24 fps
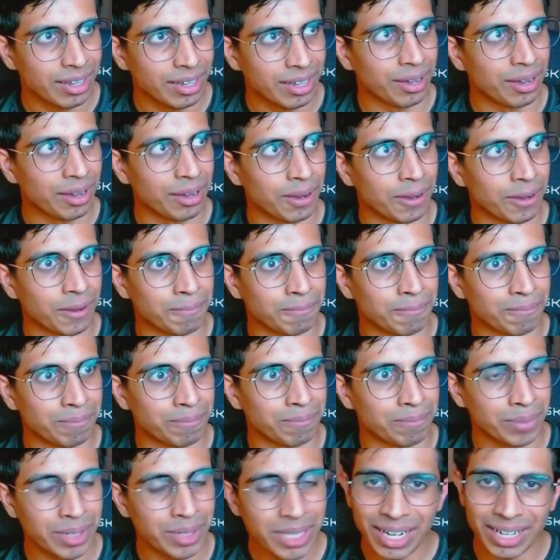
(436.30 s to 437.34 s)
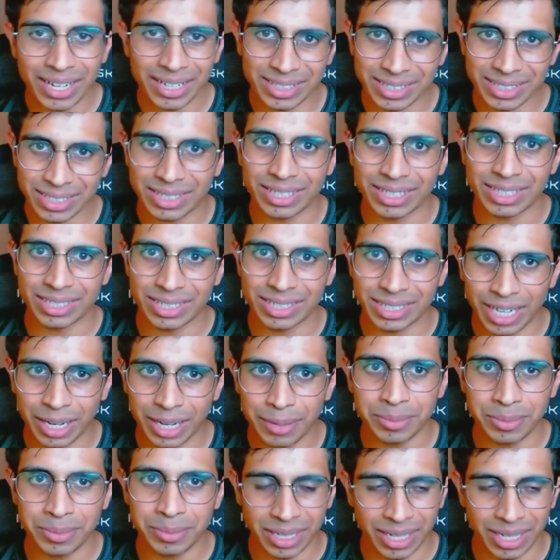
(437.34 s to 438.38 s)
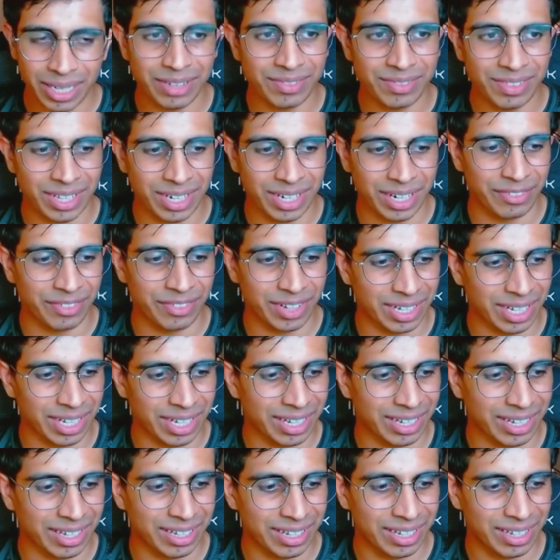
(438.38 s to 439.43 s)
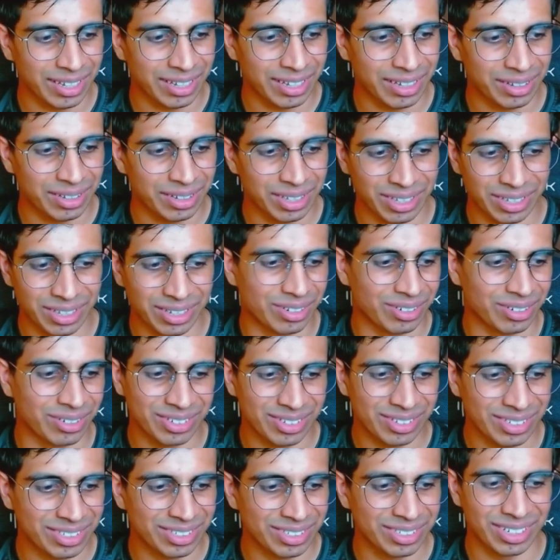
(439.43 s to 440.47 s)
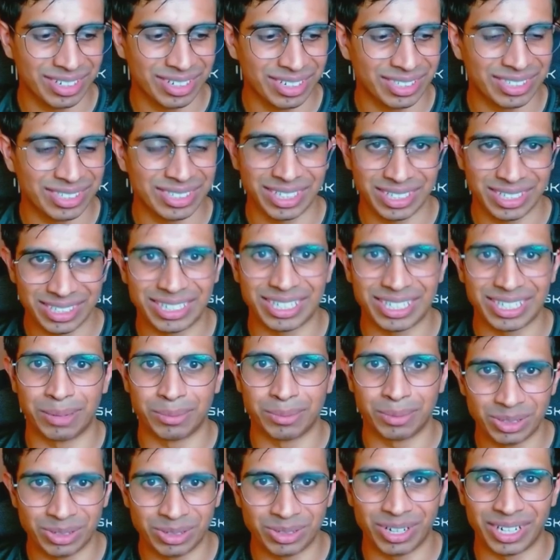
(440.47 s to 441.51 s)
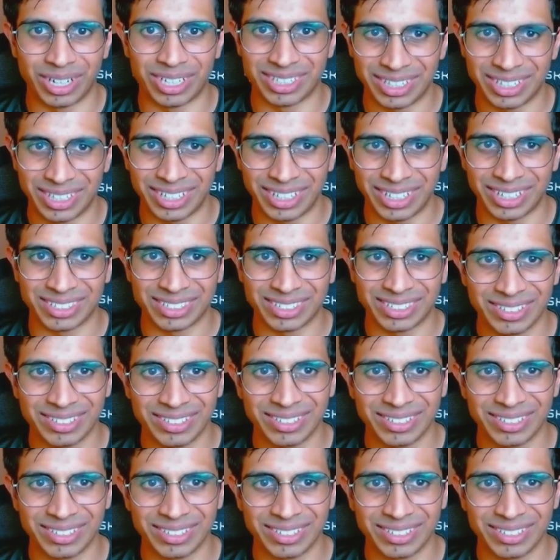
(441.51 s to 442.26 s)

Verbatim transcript: um, but yeah it's a, it's a time in my life that i felt like you know it's it's a time to do crazy things